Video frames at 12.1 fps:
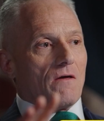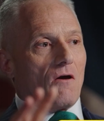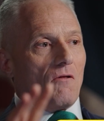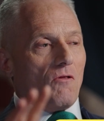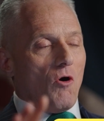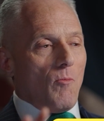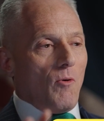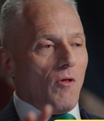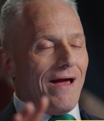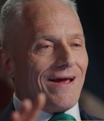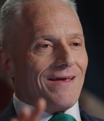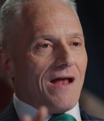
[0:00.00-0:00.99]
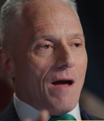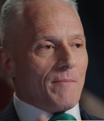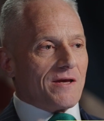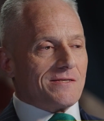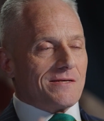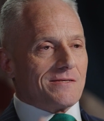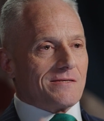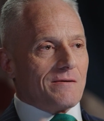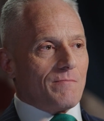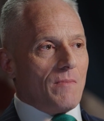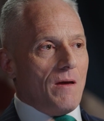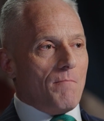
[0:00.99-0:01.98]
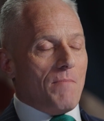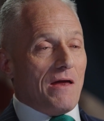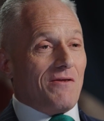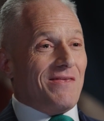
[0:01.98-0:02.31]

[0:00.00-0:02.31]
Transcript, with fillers: the global economic system better